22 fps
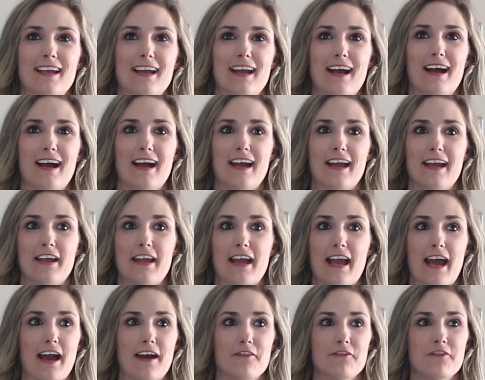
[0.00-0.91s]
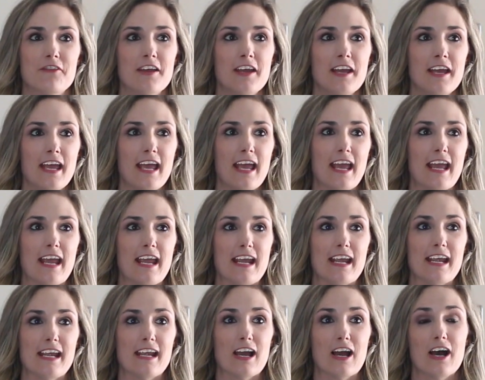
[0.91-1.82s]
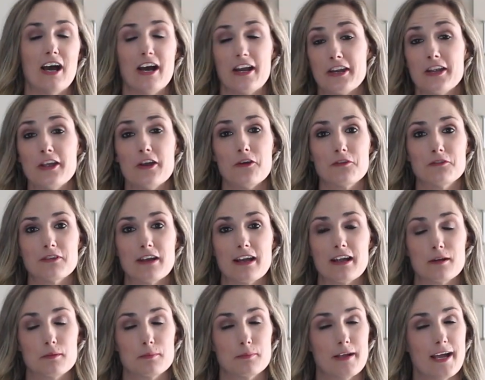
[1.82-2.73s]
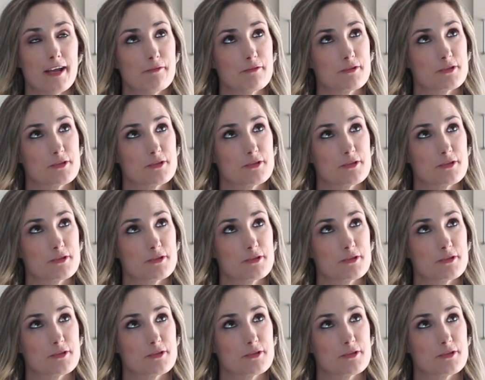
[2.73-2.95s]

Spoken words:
I have a honey oat flour bread,